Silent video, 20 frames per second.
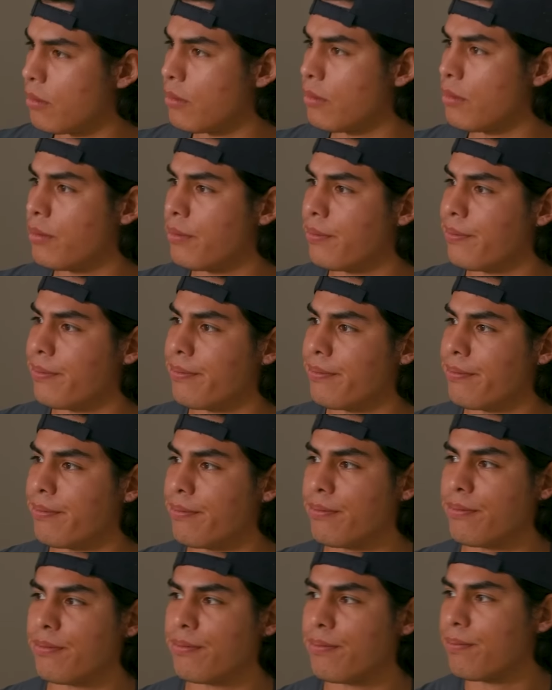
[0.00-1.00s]

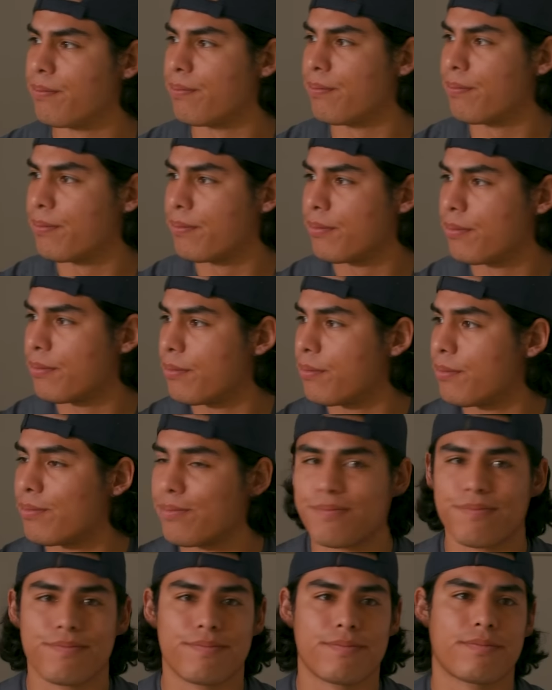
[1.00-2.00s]

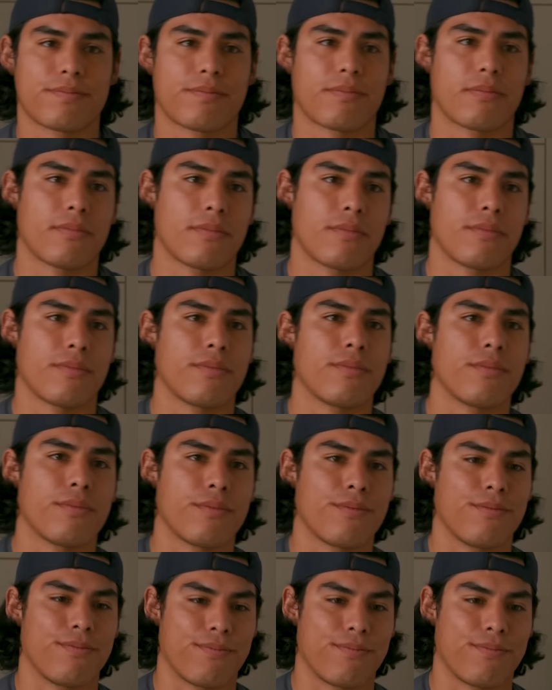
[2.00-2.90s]
[no speech]